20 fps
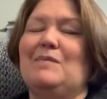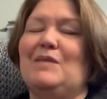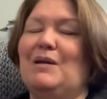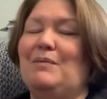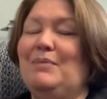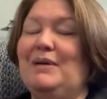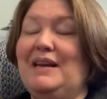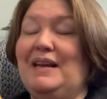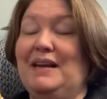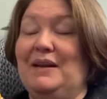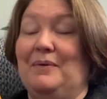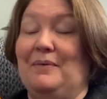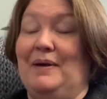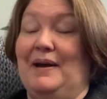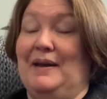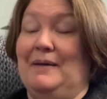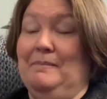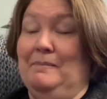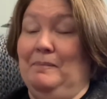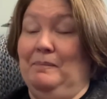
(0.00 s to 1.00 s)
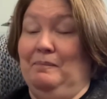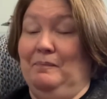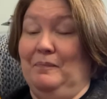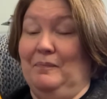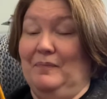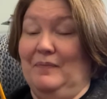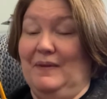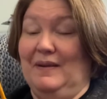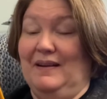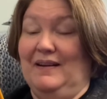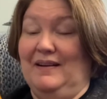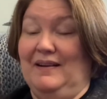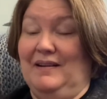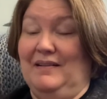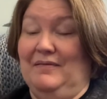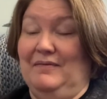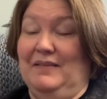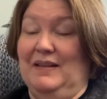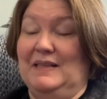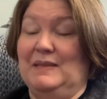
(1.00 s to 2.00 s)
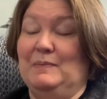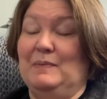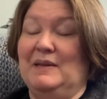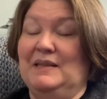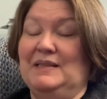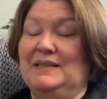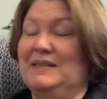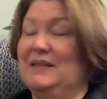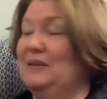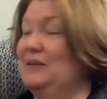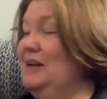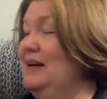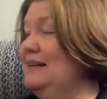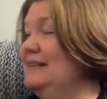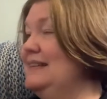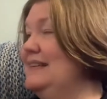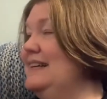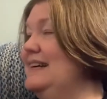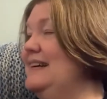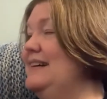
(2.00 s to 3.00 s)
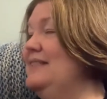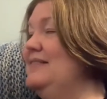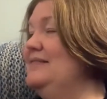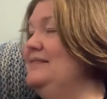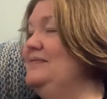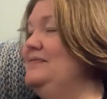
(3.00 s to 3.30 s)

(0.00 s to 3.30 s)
But anyway, that's been so long ago.